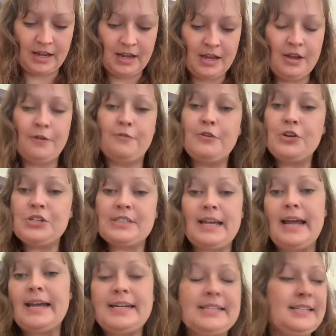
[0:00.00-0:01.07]
Verse
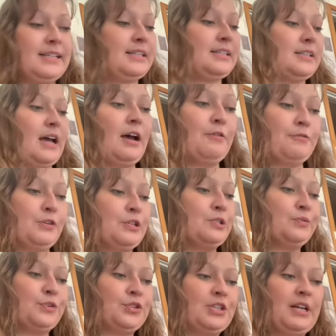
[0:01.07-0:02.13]
8 is our verse
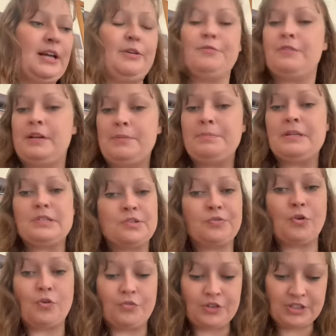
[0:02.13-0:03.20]
for today, Philippians
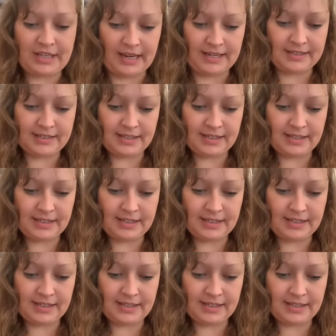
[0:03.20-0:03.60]
4 verse 8.